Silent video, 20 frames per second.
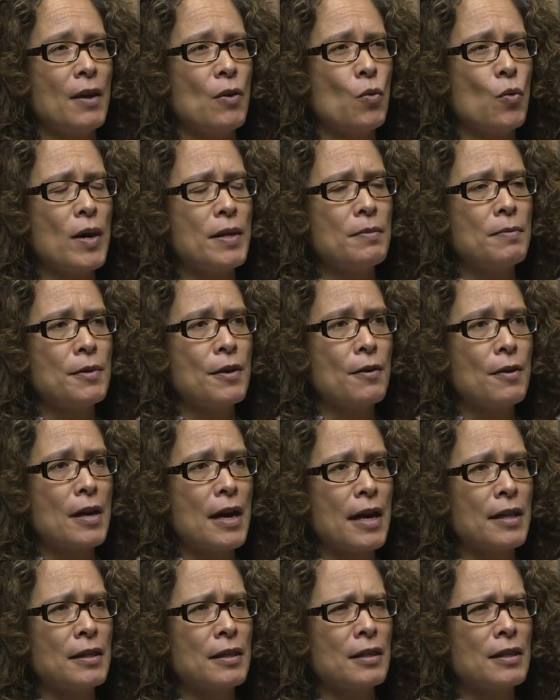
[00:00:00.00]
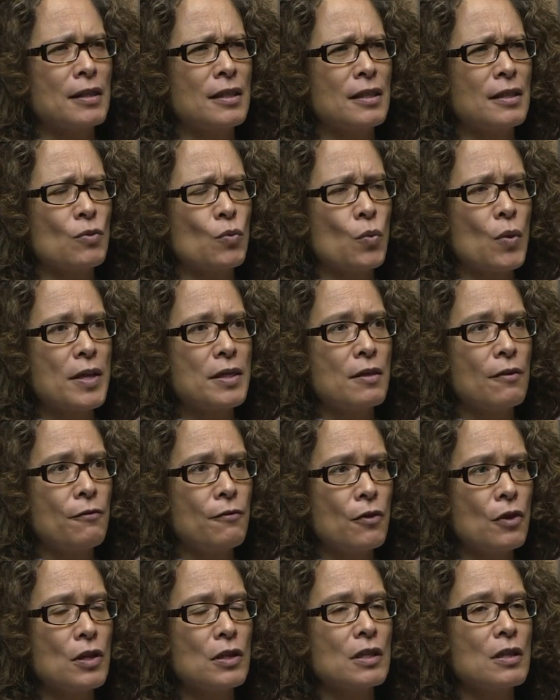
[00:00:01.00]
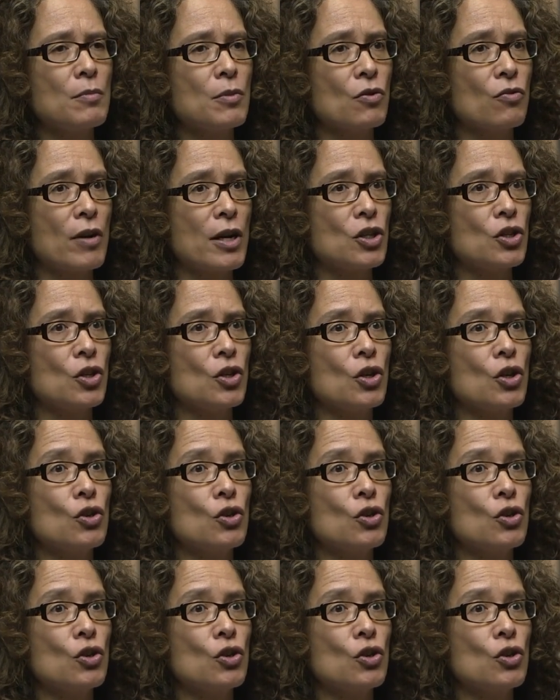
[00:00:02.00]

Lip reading: when the first immigration